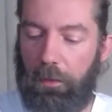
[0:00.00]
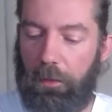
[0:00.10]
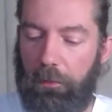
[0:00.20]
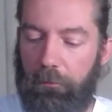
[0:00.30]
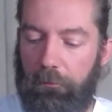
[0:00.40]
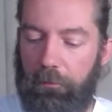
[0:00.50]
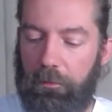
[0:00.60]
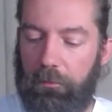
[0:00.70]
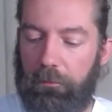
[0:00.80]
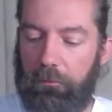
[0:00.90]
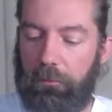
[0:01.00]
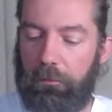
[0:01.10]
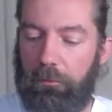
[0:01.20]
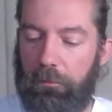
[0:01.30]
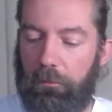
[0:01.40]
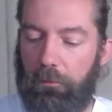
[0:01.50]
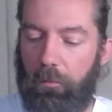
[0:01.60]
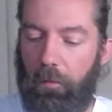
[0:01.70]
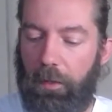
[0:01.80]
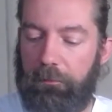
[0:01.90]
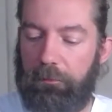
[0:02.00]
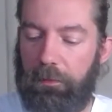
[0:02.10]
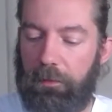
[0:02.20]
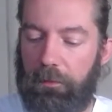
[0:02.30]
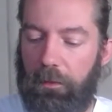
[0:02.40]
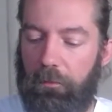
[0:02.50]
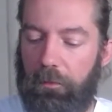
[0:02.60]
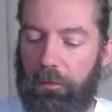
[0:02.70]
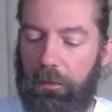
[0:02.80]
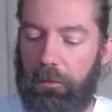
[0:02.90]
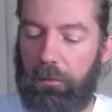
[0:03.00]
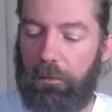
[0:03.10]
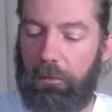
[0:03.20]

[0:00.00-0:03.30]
the first way to get going here,